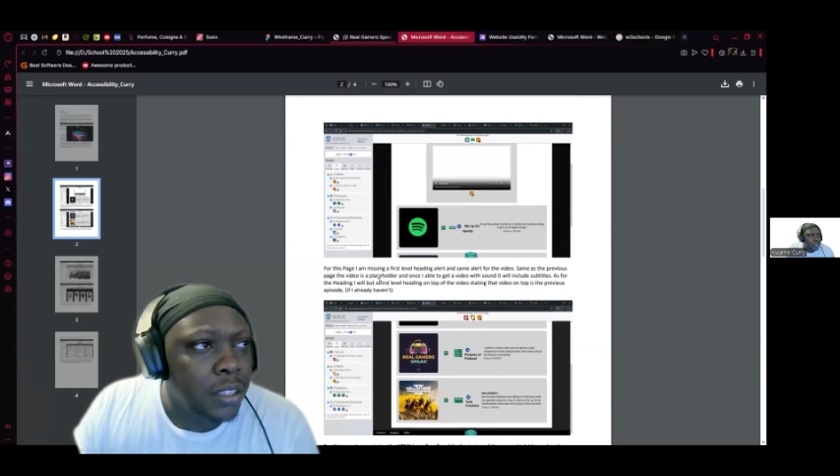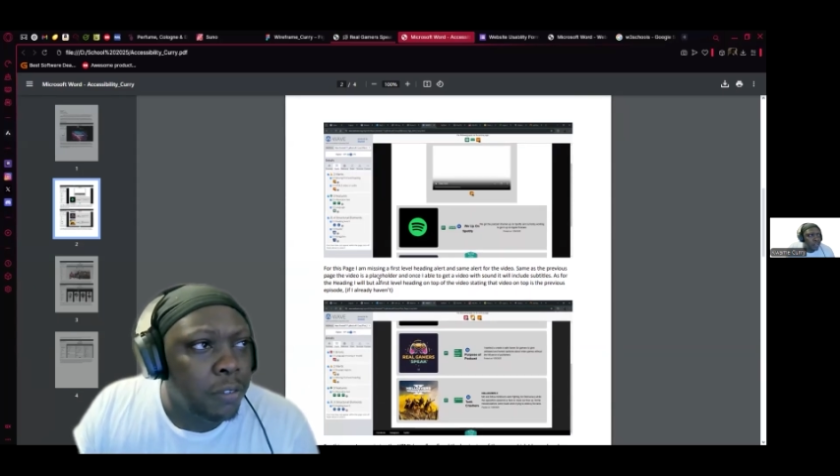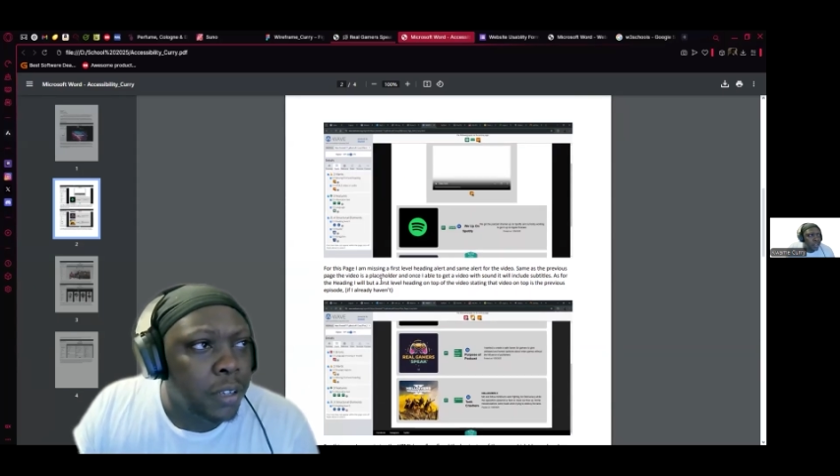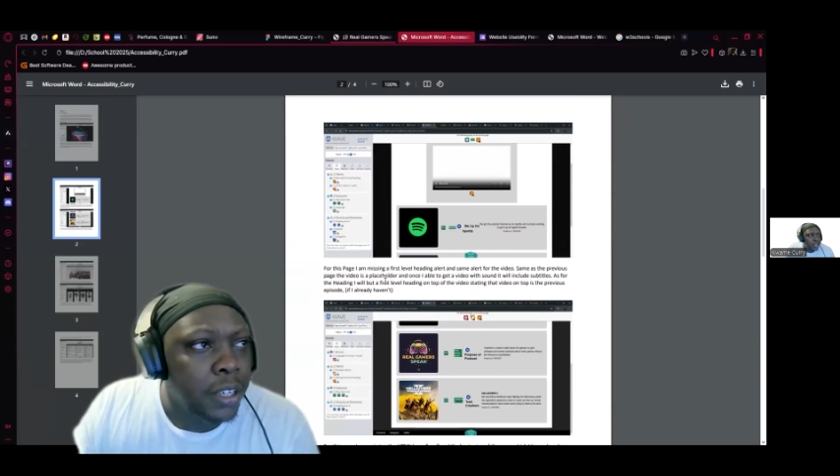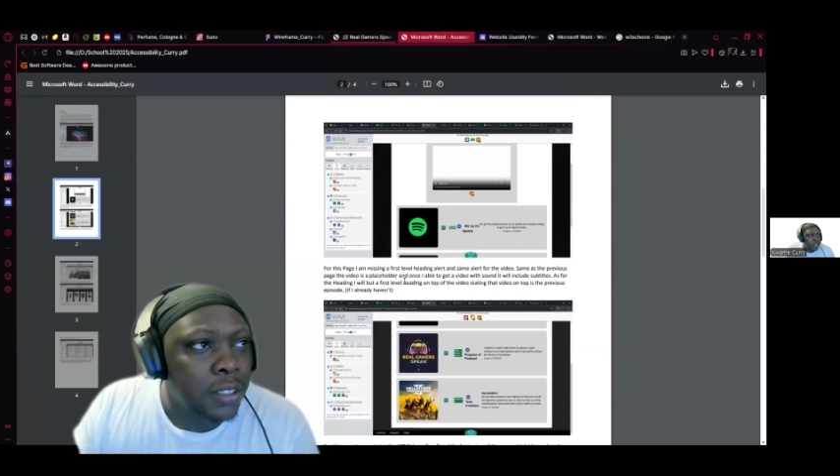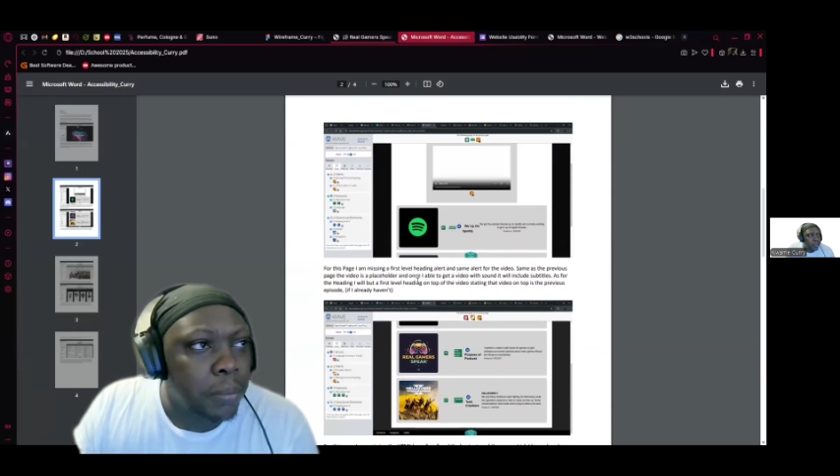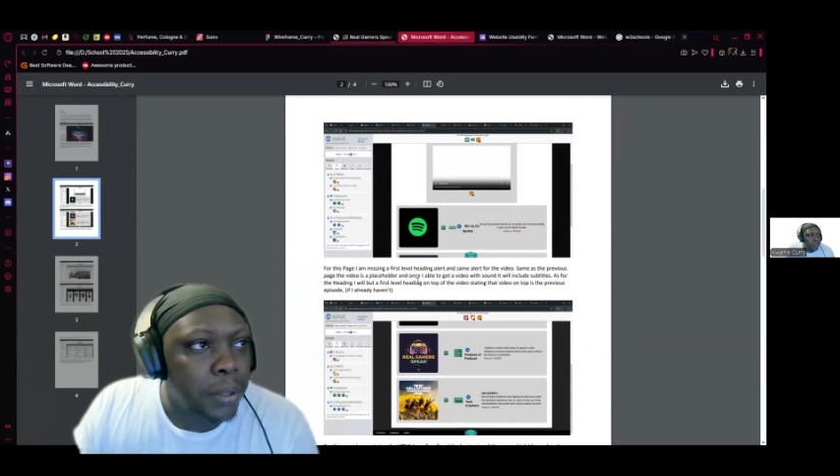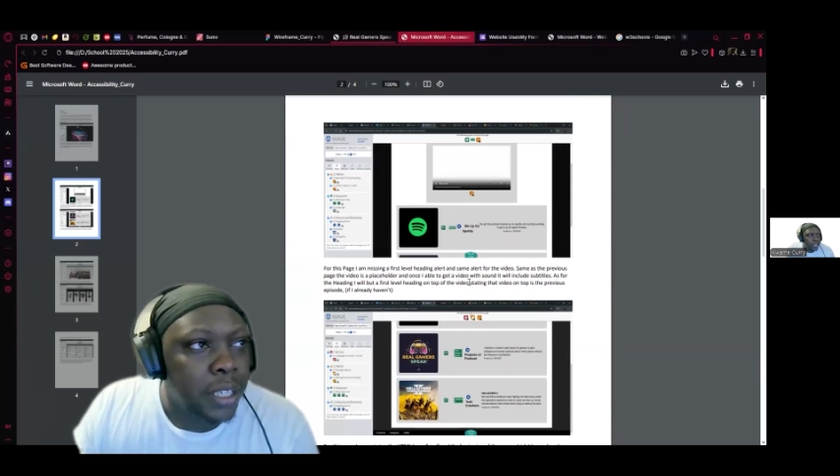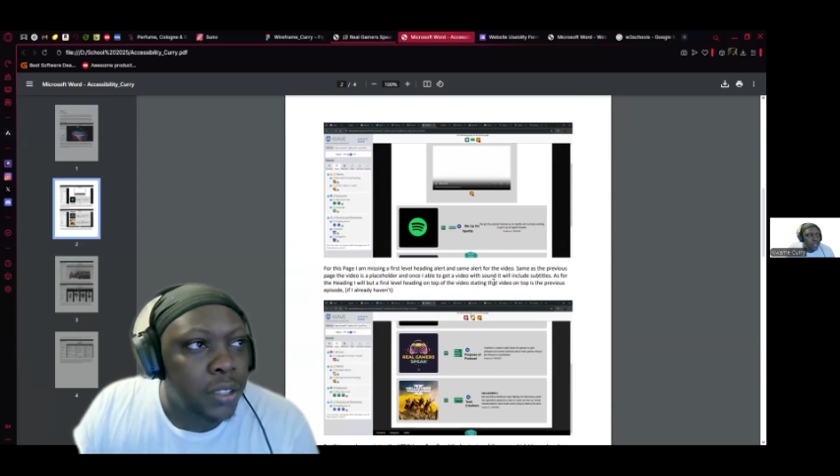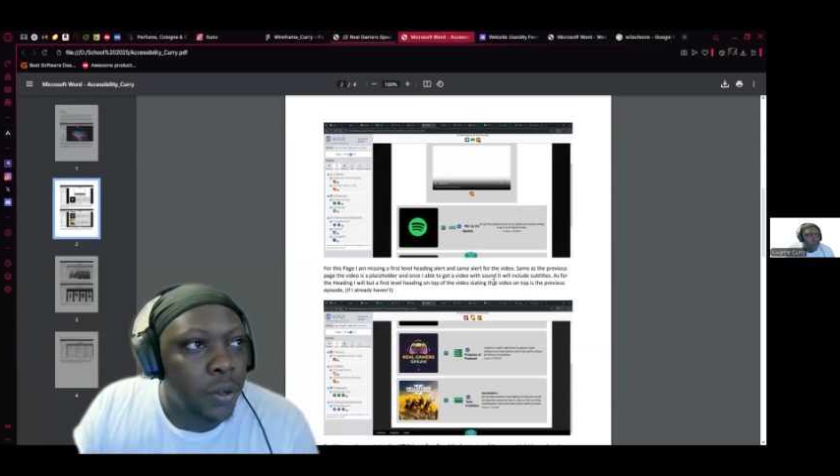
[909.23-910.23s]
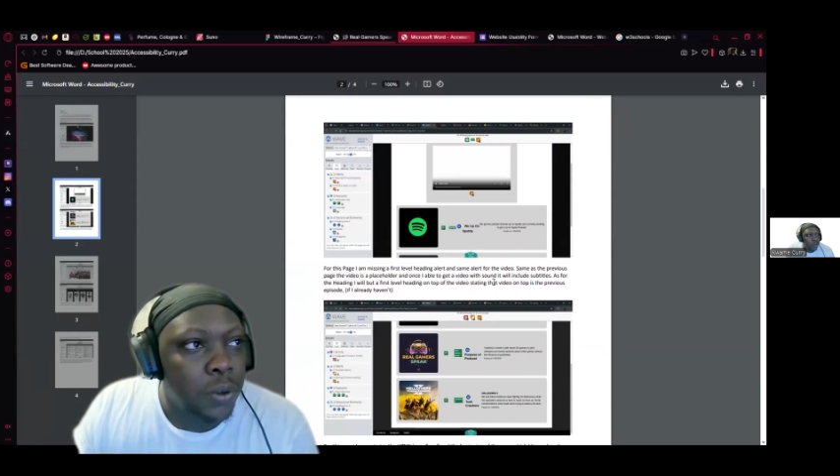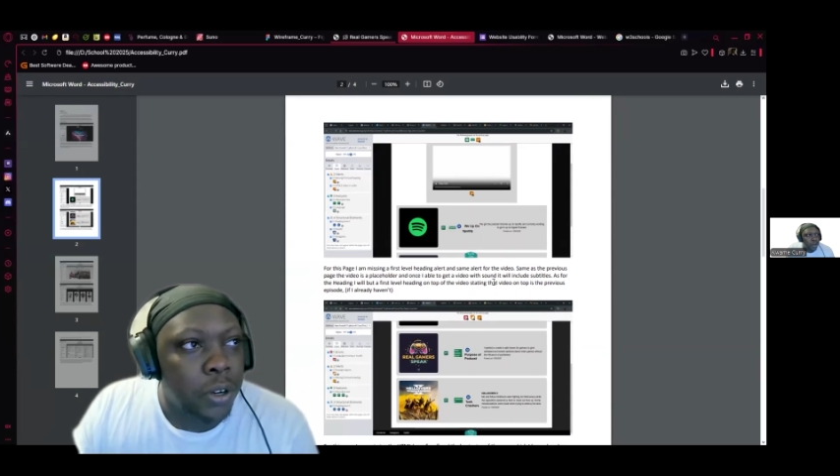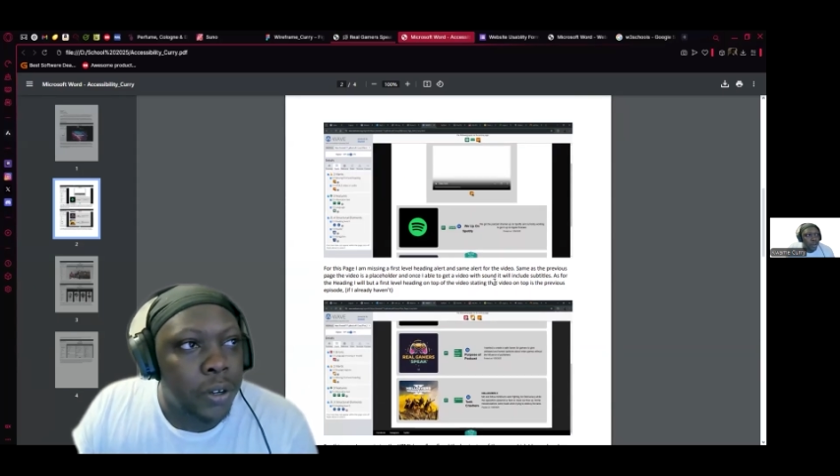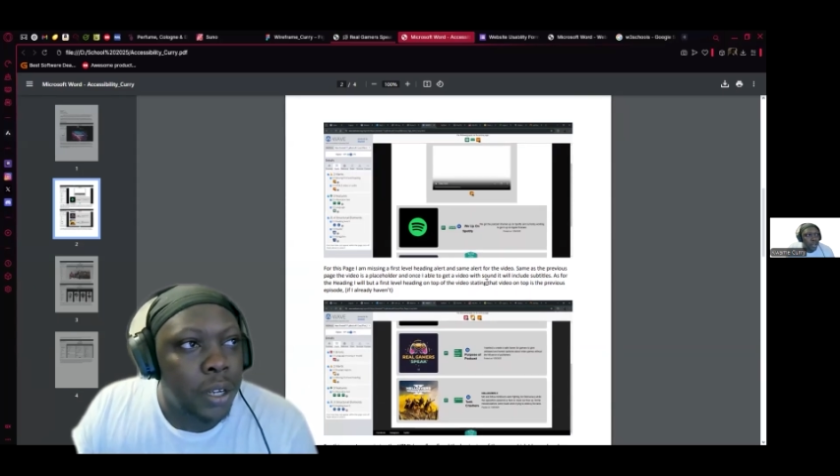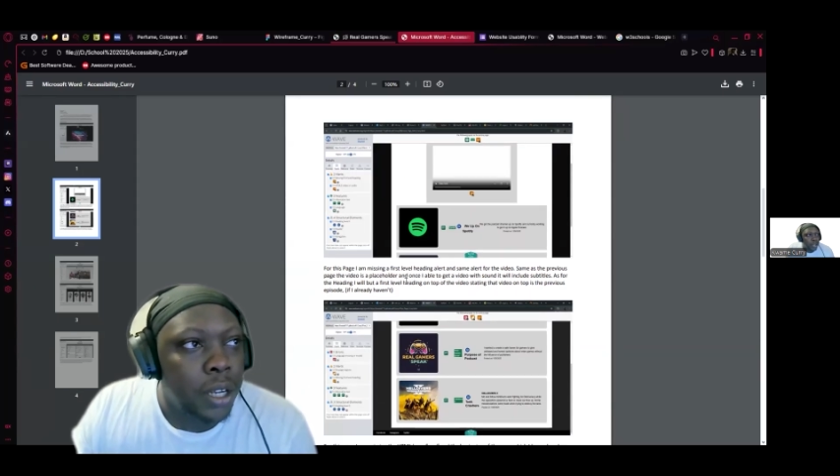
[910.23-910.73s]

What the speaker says: The video is a placeholder,